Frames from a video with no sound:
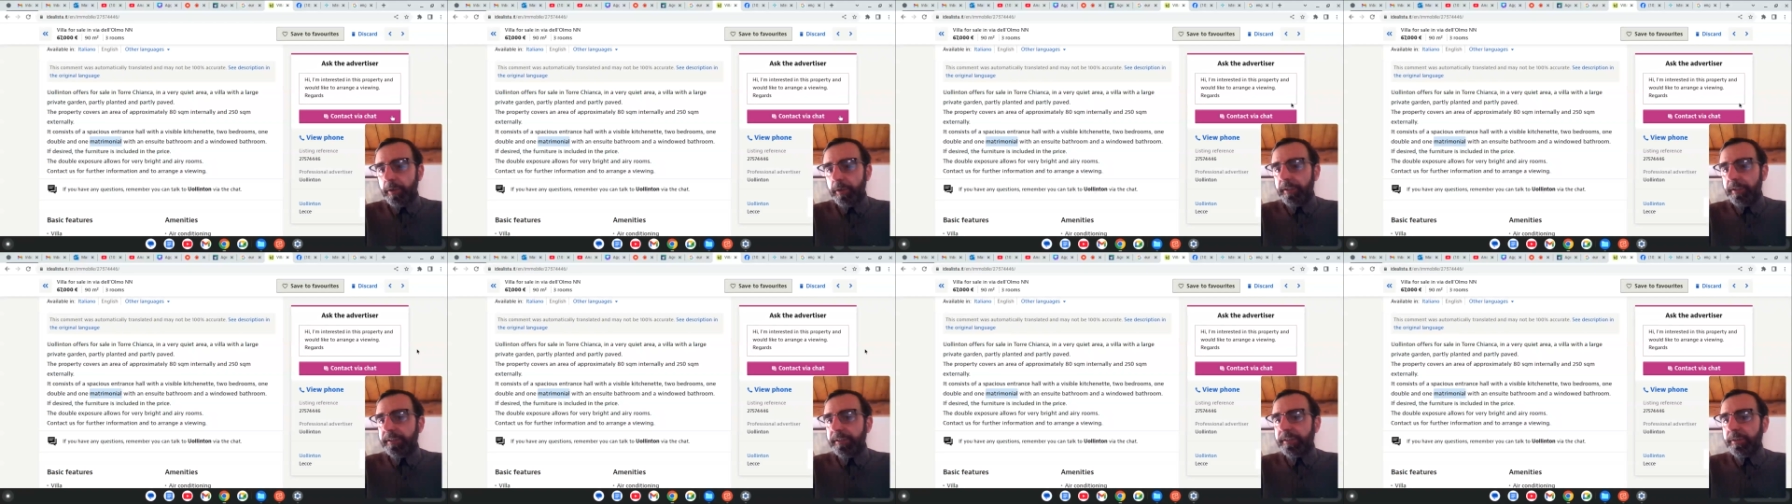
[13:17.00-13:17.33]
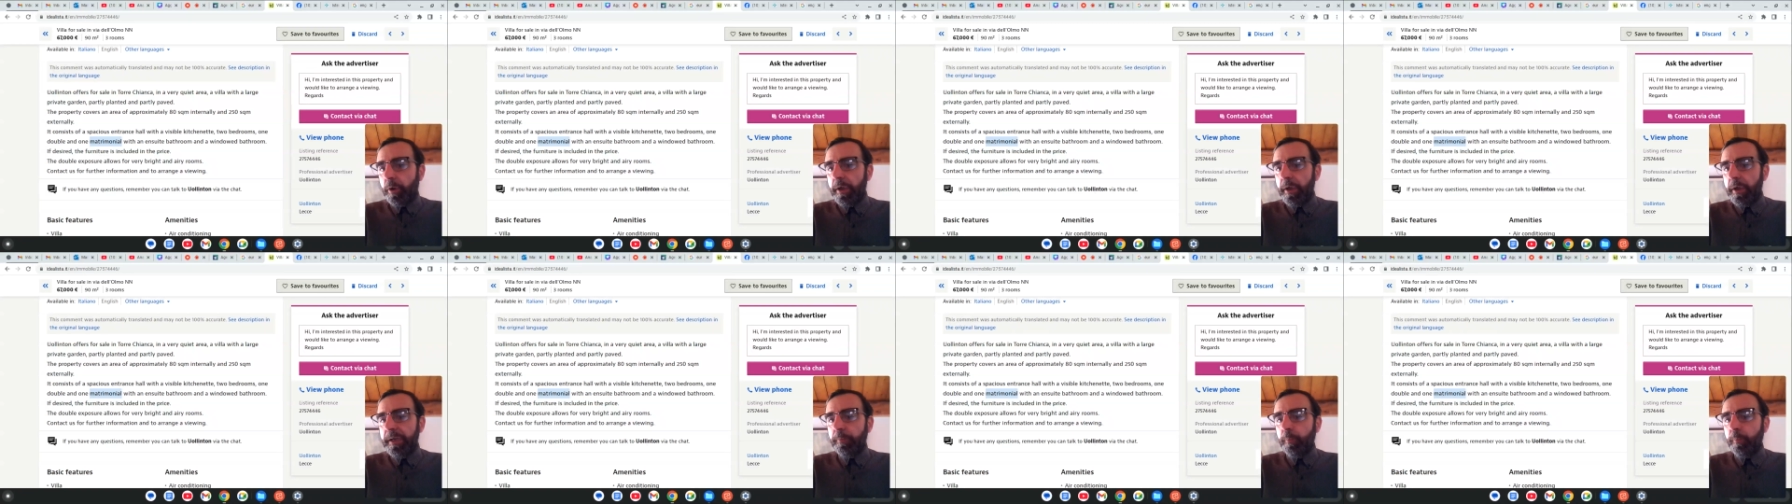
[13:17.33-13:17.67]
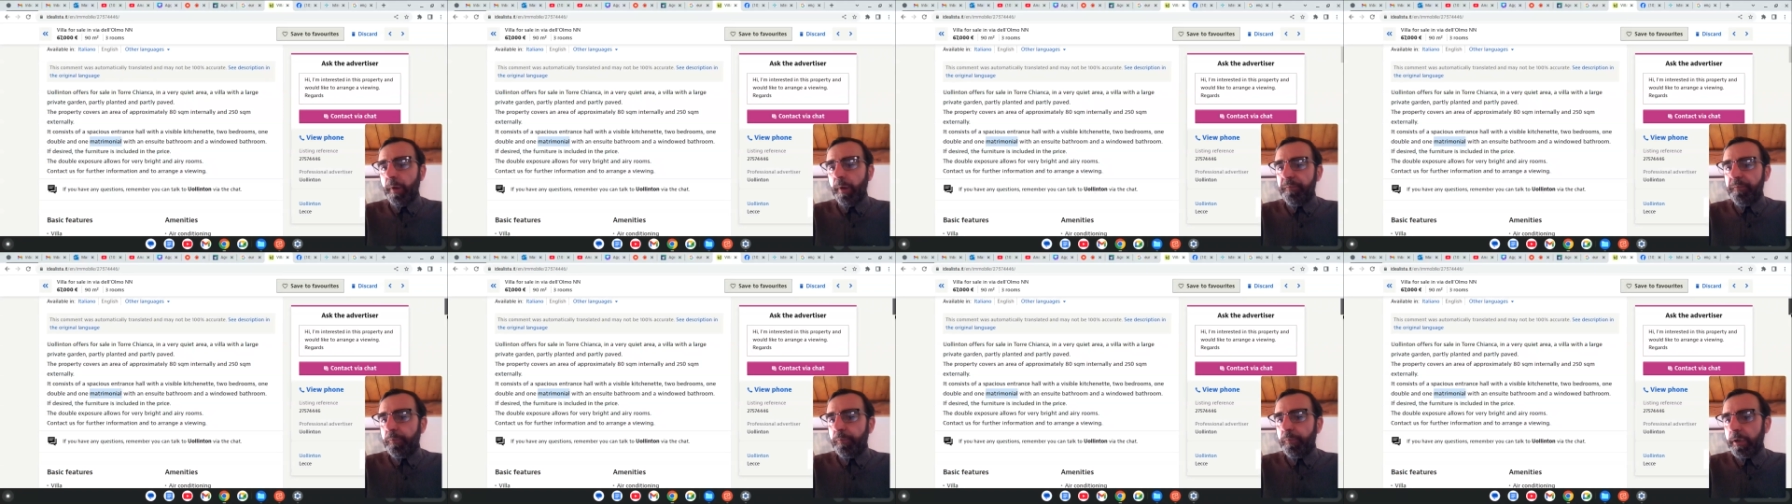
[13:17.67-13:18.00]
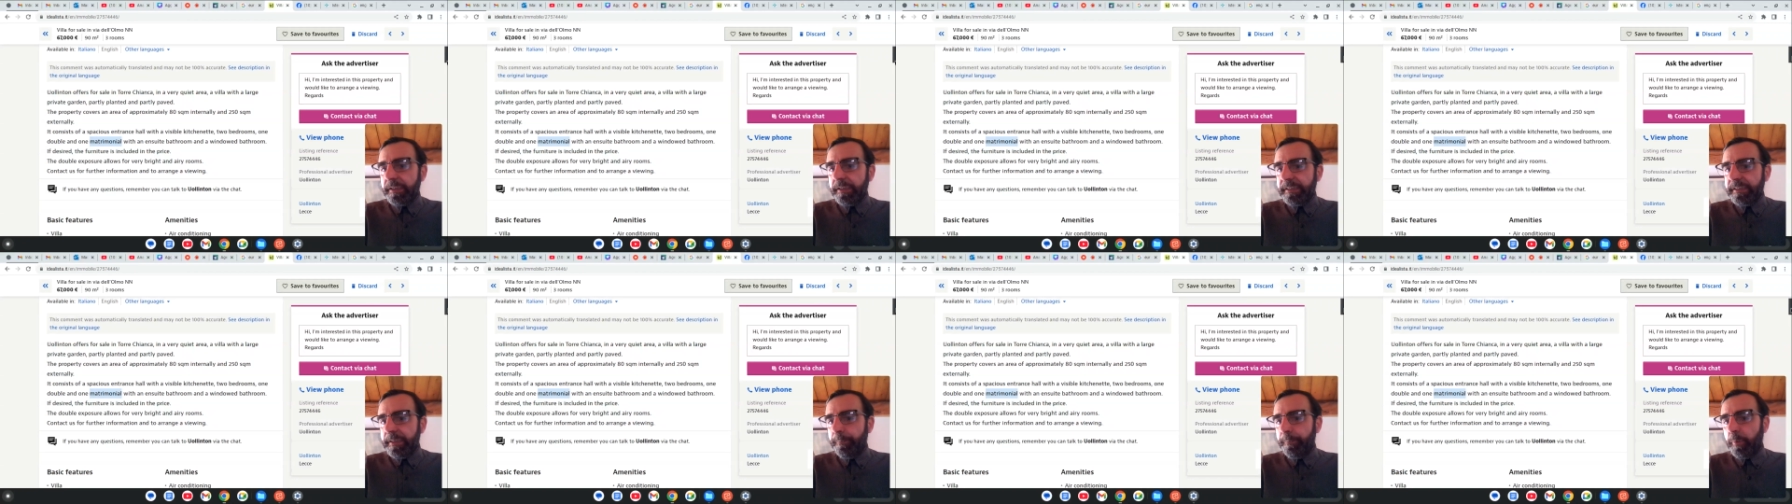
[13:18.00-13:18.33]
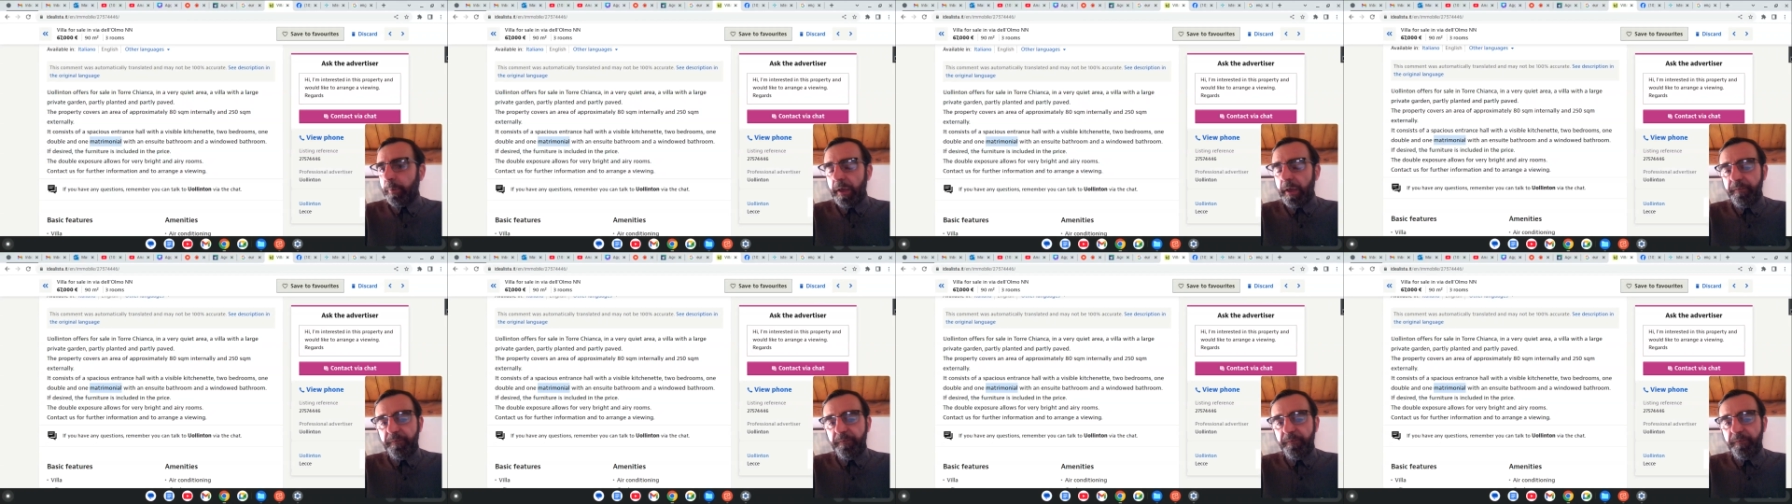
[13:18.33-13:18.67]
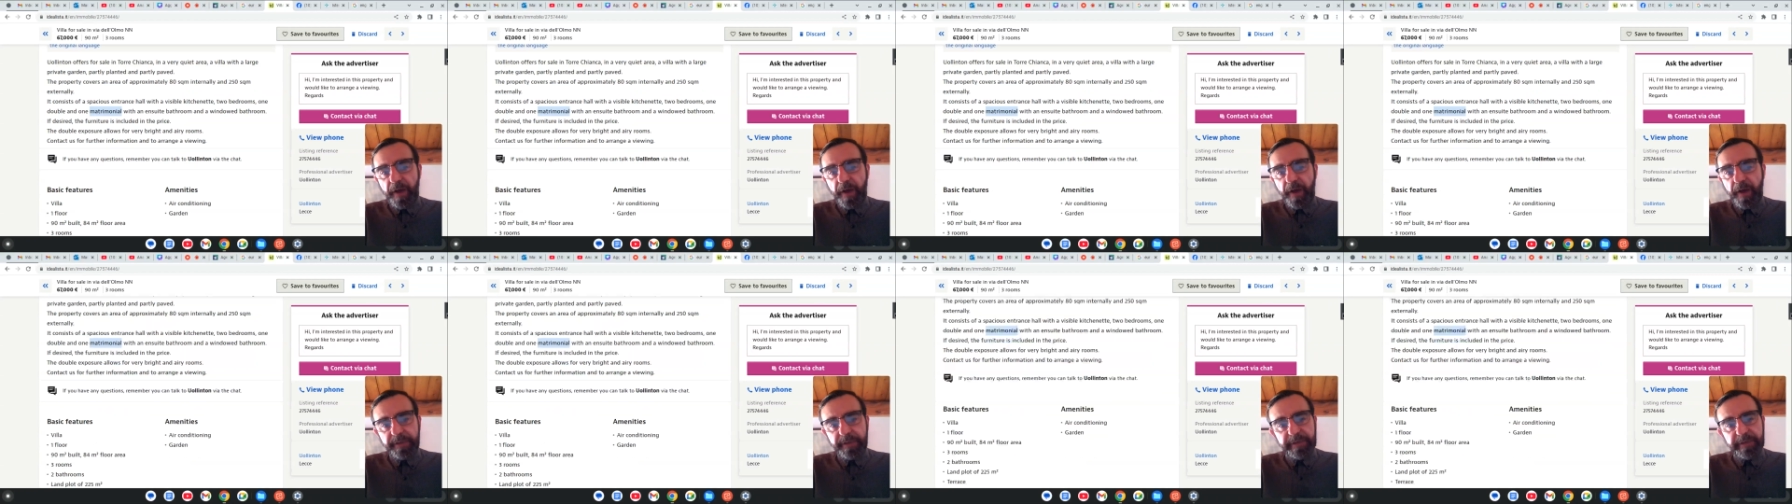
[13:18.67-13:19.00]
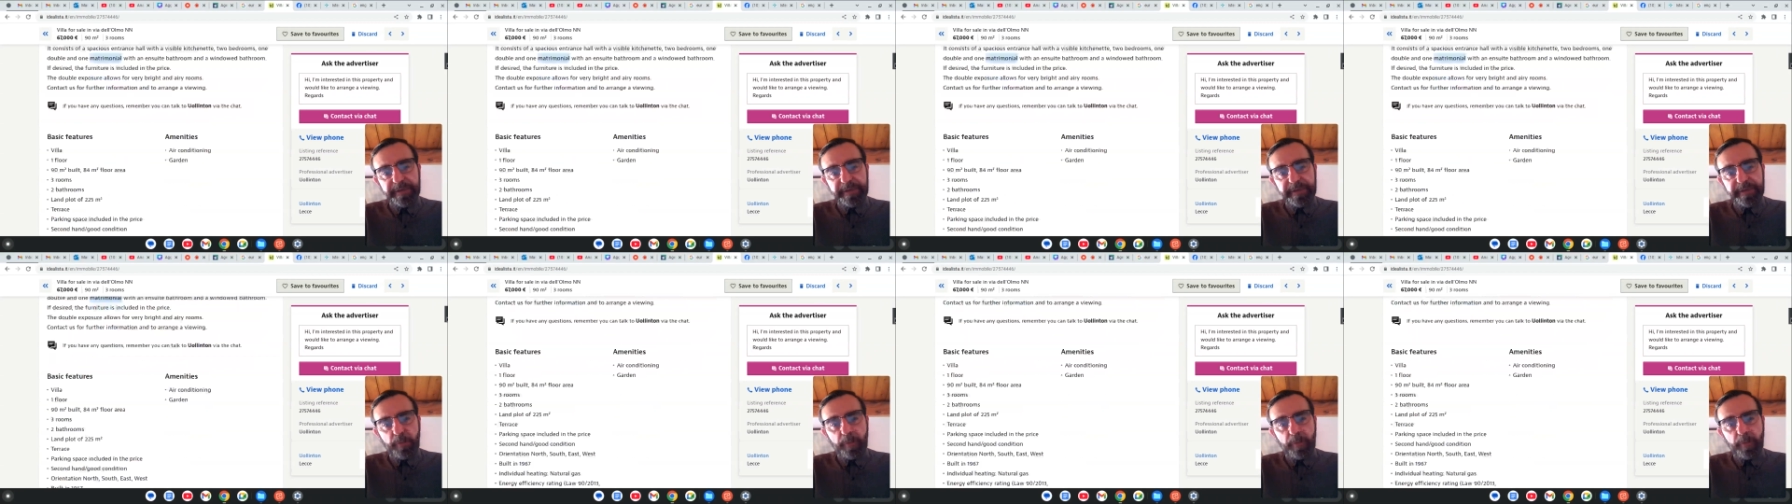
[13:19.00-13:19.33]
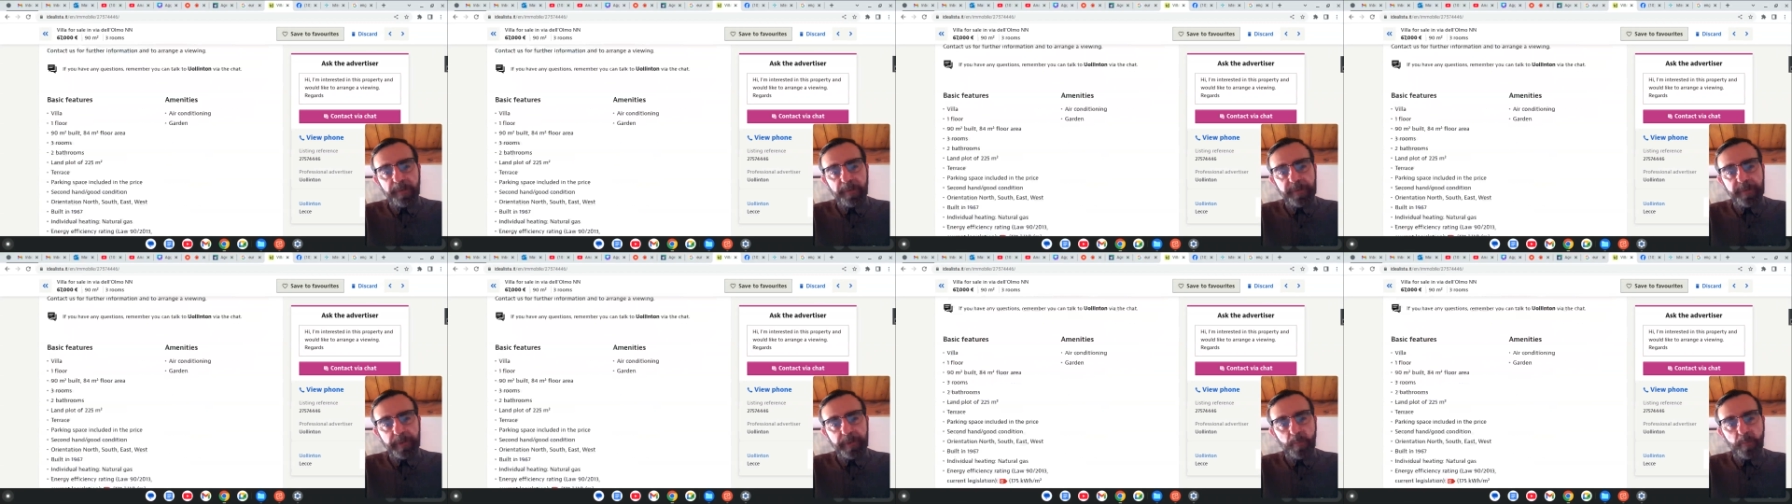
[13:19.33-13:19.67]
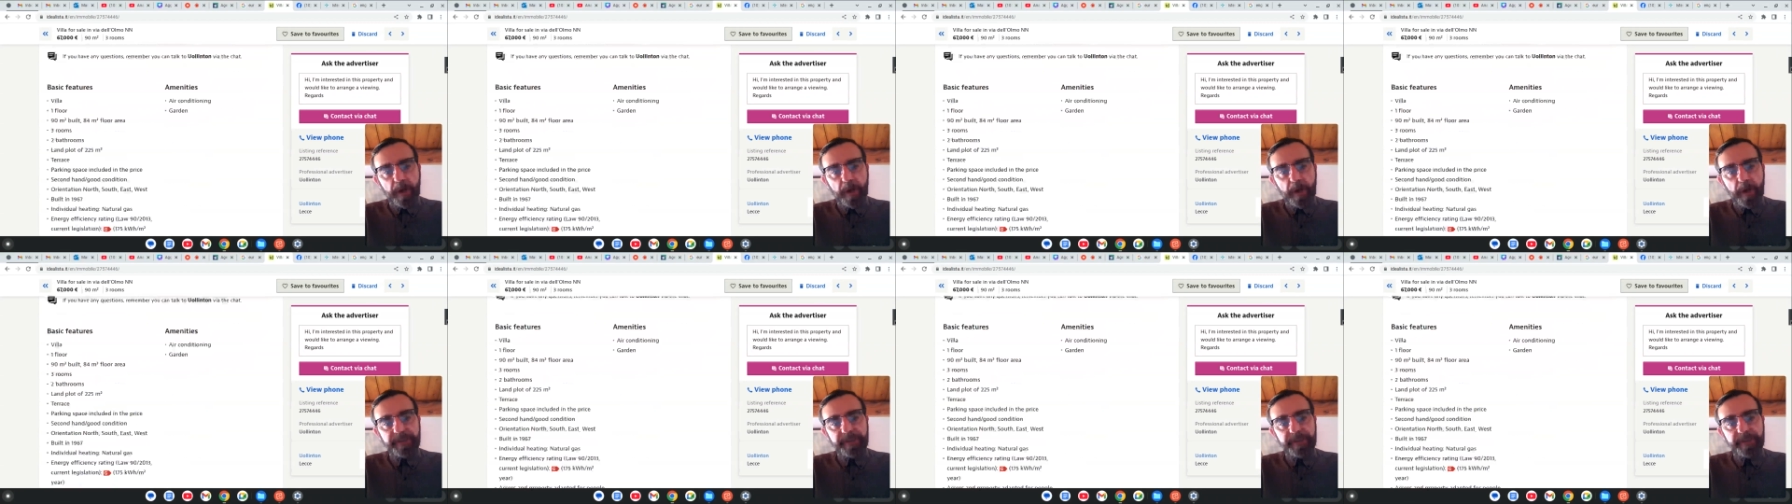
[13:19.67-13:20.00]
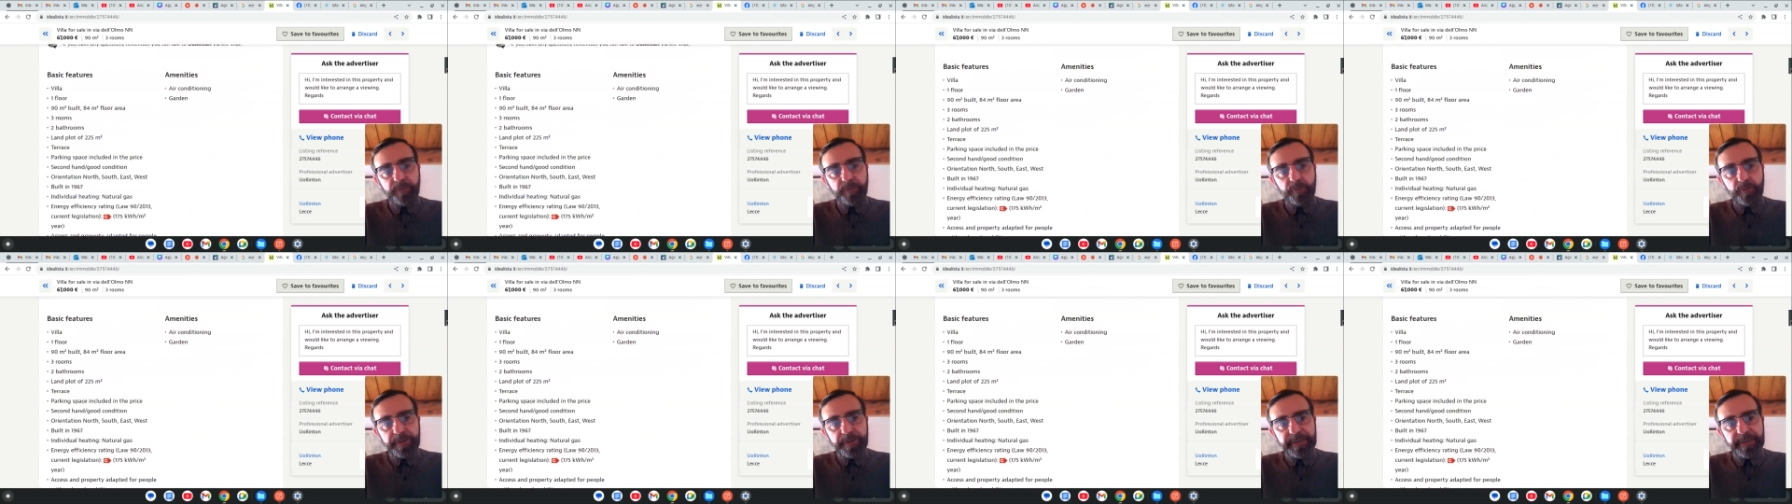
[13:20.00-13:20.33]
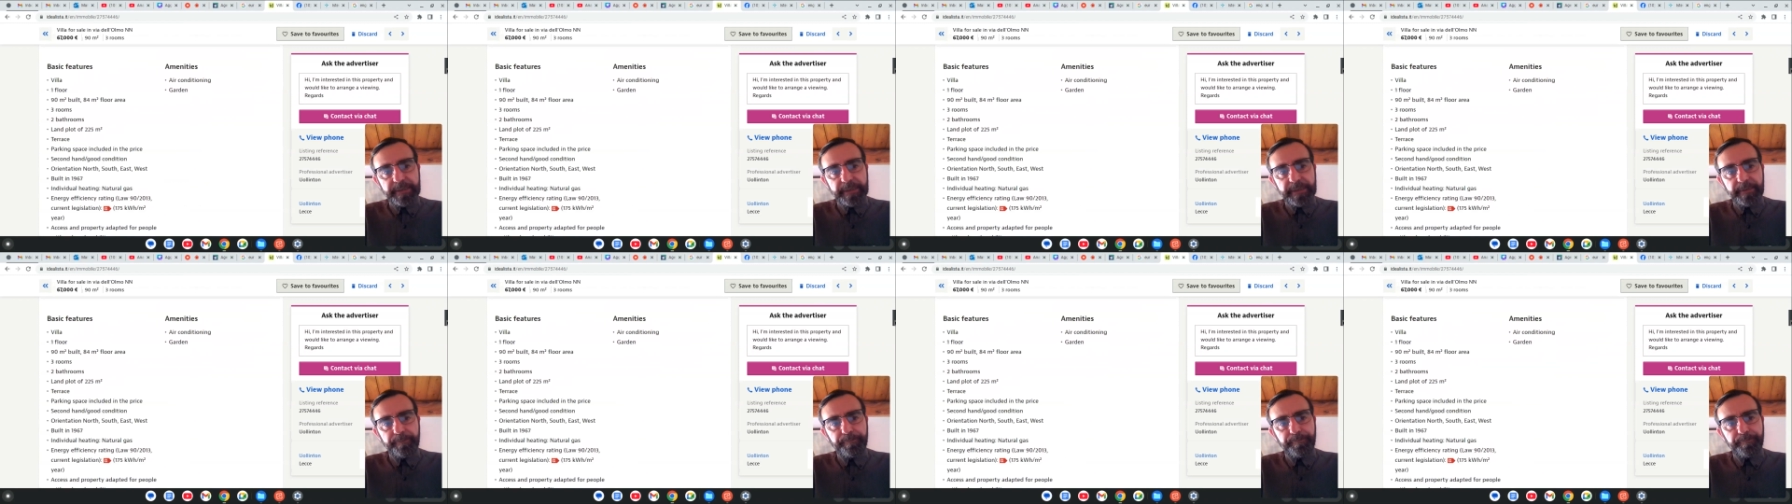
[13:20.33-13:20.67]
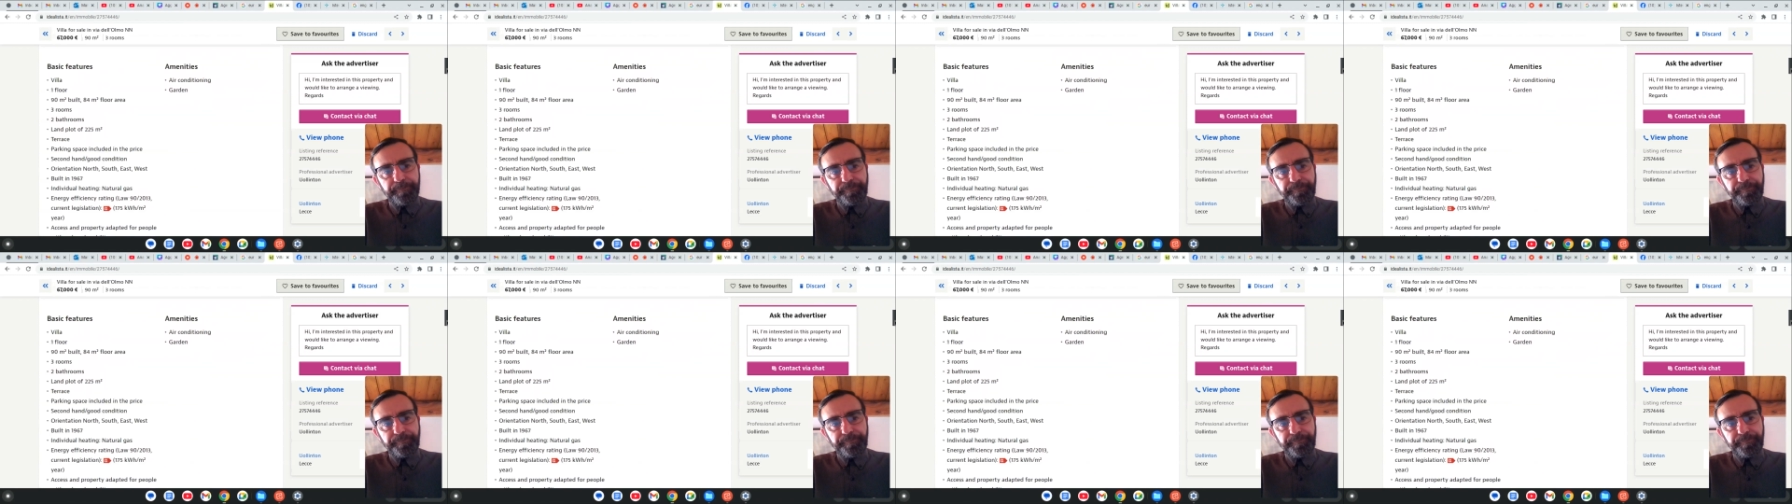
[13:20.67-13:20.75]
So, anyway, for example, I find this property quite interesting.